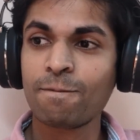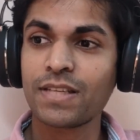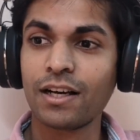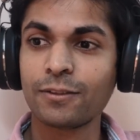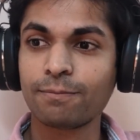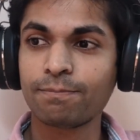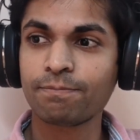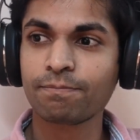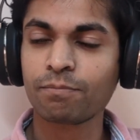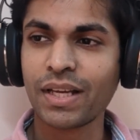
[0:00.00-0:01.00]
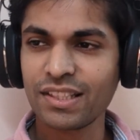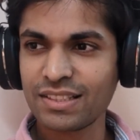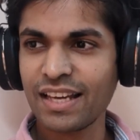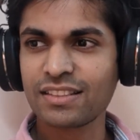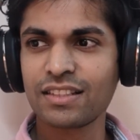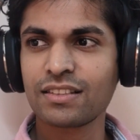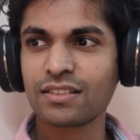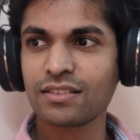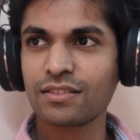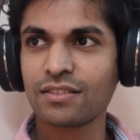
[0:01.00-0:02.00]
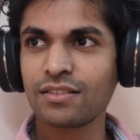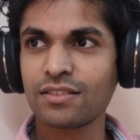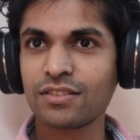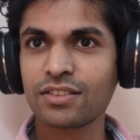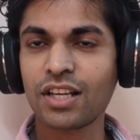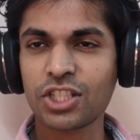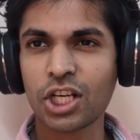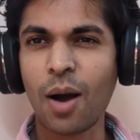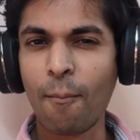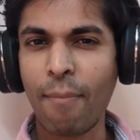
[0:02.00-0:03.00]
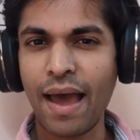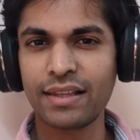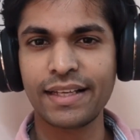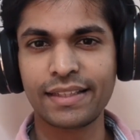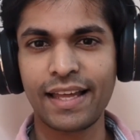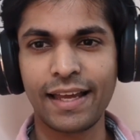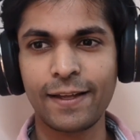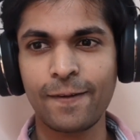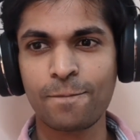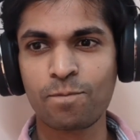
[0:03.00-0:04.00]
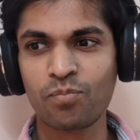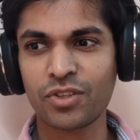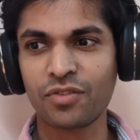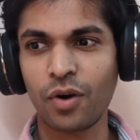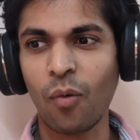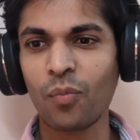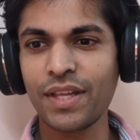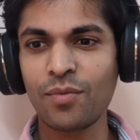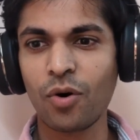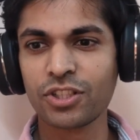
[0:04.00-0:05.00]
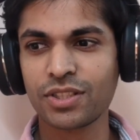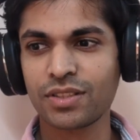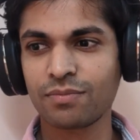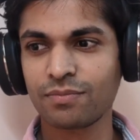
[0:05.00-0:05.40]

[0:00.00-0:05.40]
So, because sex is such a compelling thing, the most,